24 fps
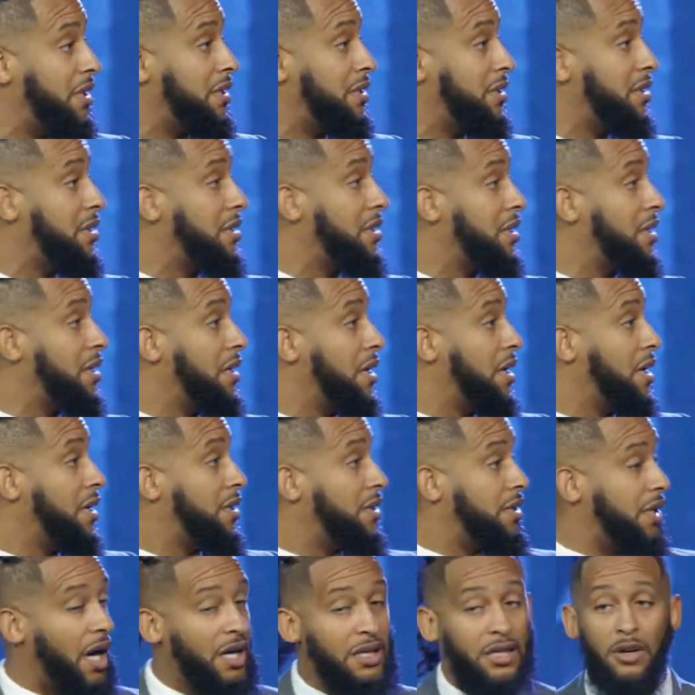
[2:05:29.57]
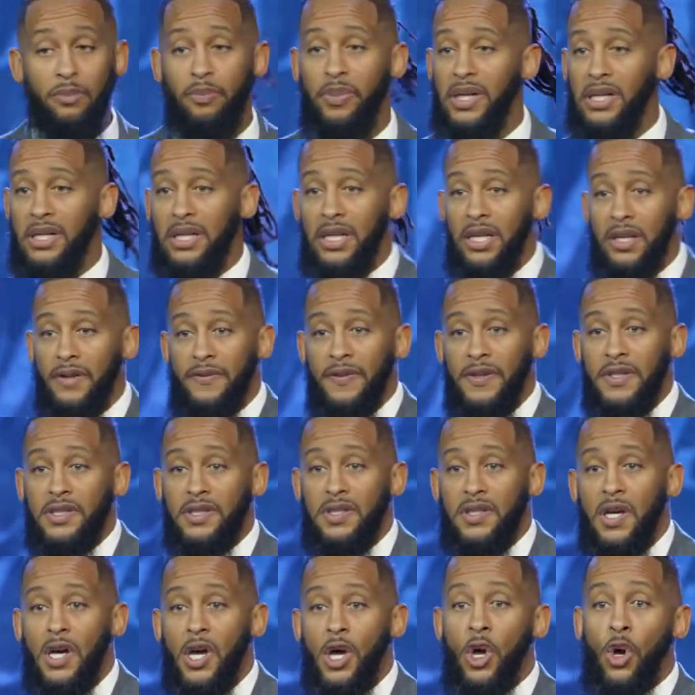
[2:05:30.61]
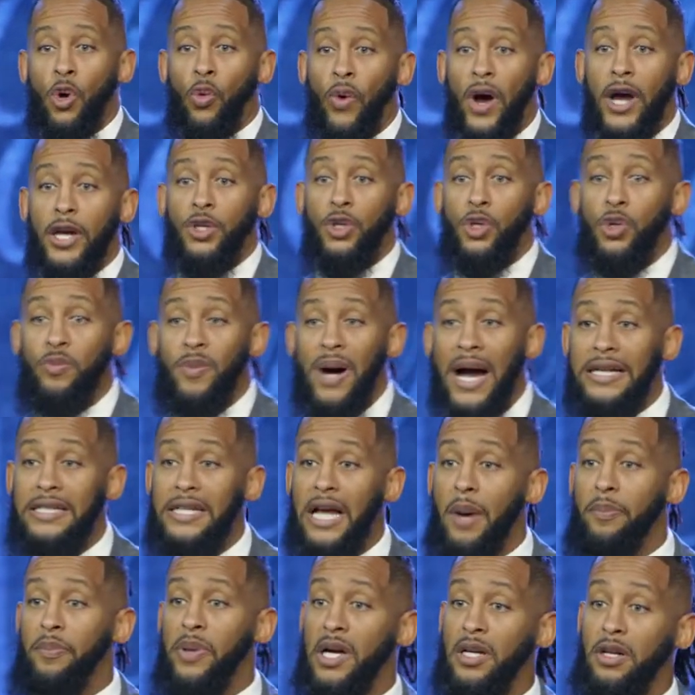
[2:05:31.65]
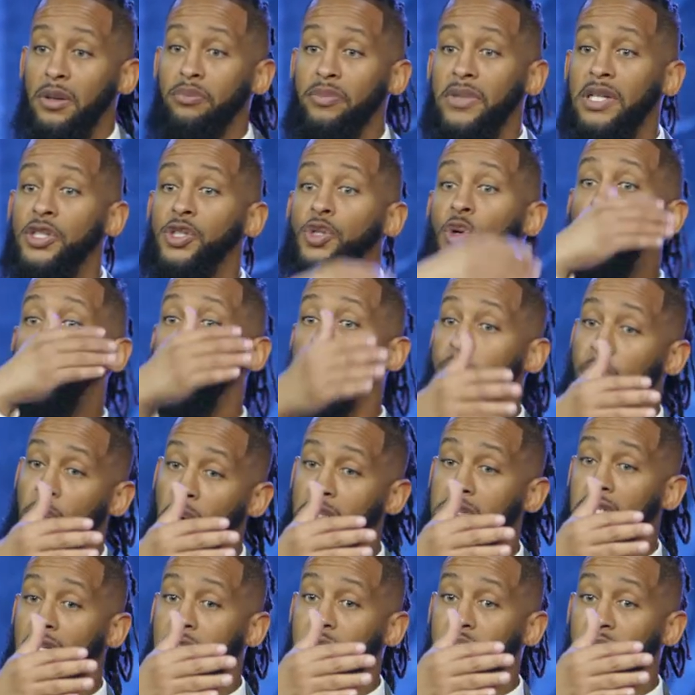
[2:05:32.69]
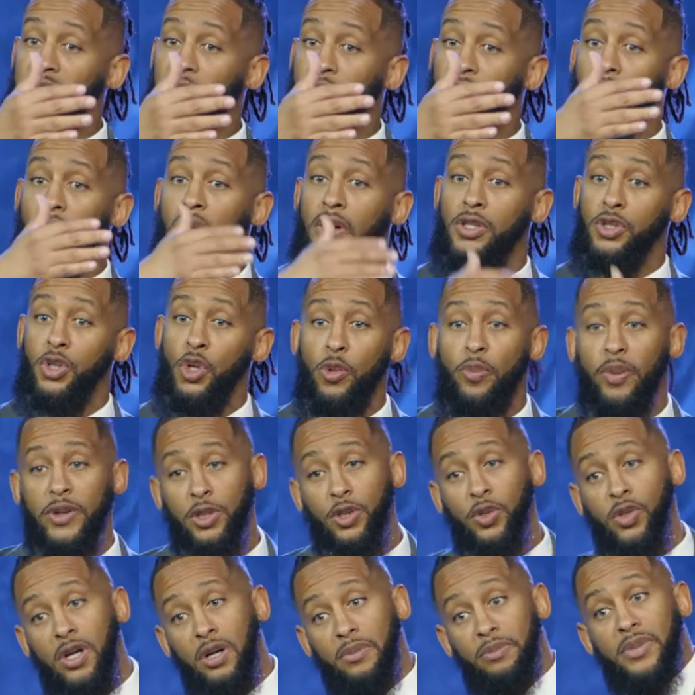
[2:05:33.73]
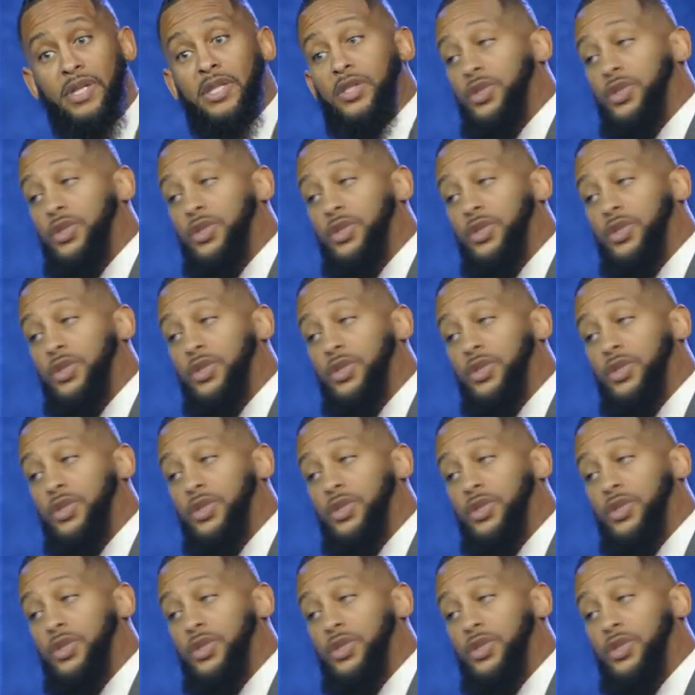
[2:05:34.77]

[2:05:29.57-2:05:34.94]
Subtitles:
in, younger believers, where you might not be able to mentor the person that's mentoring you, but you can